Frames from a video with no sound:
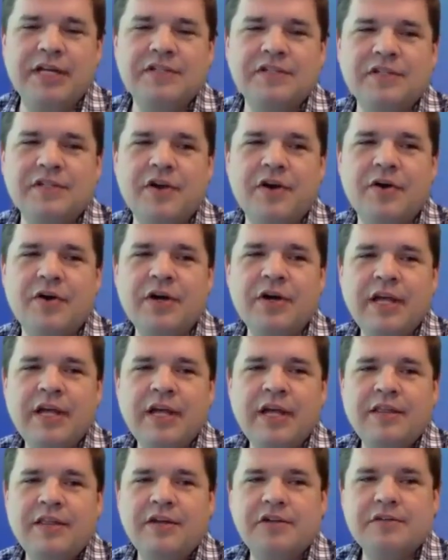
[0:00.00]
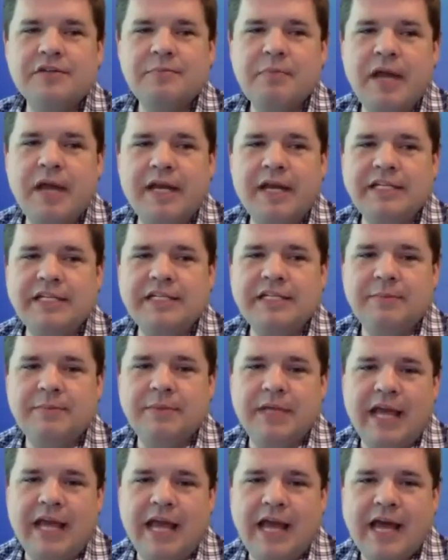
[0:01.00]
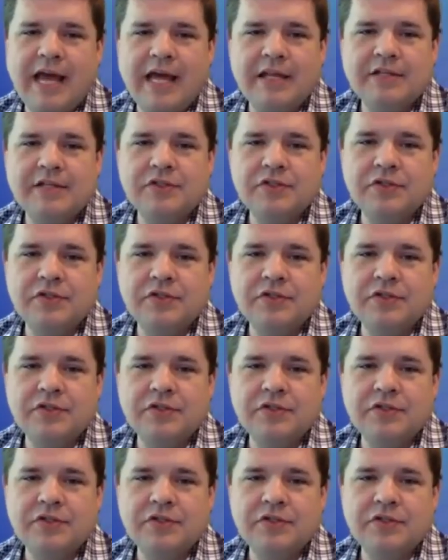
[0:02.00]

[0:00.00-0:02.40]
So there's money to be had.